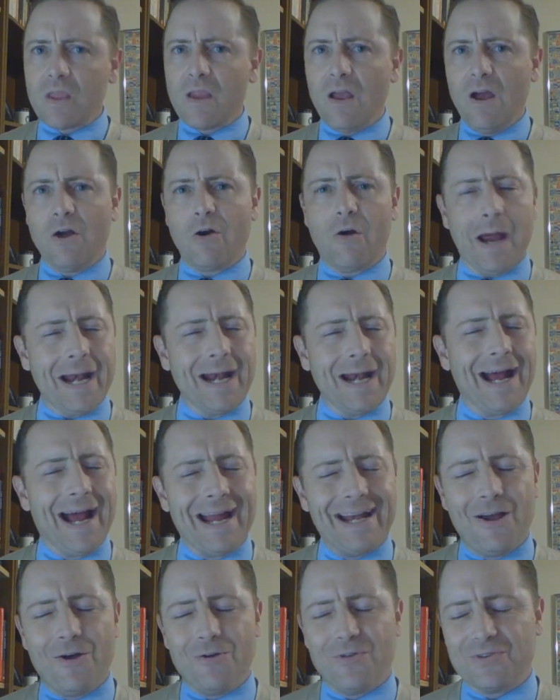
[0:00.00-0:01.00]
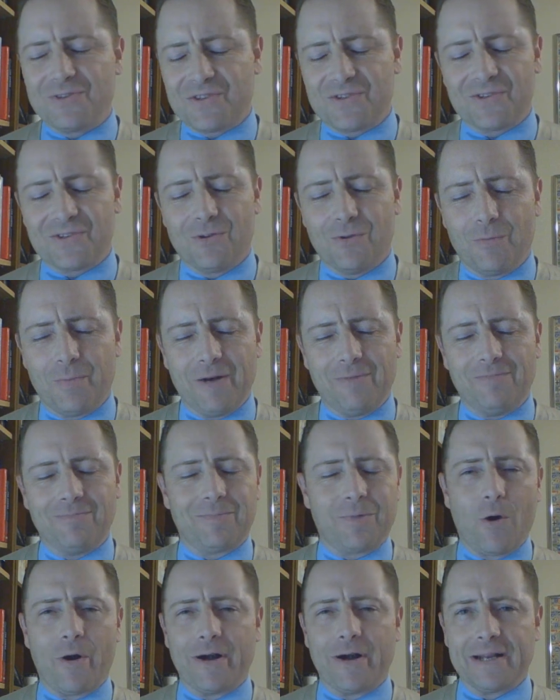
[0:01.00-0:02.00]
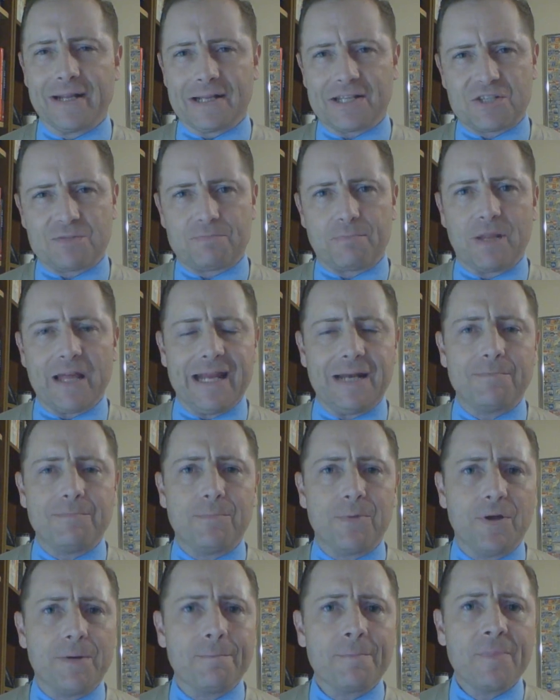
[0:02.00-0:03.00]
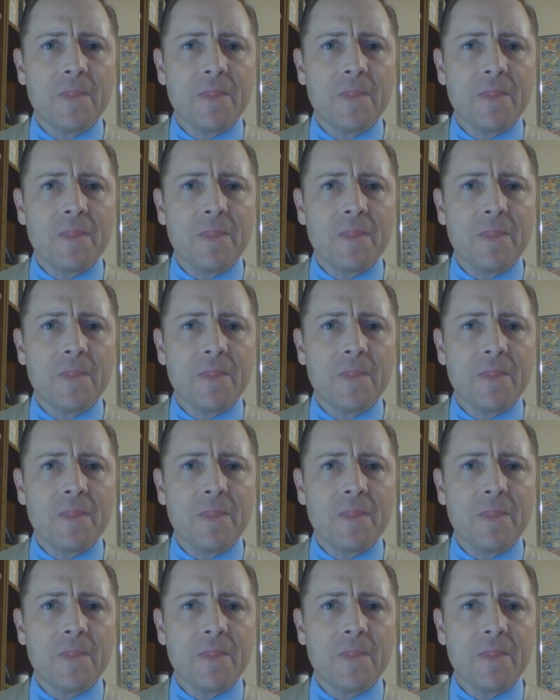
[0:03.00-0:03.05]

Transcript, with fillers: All right, I know this is a little bit hard to explain, but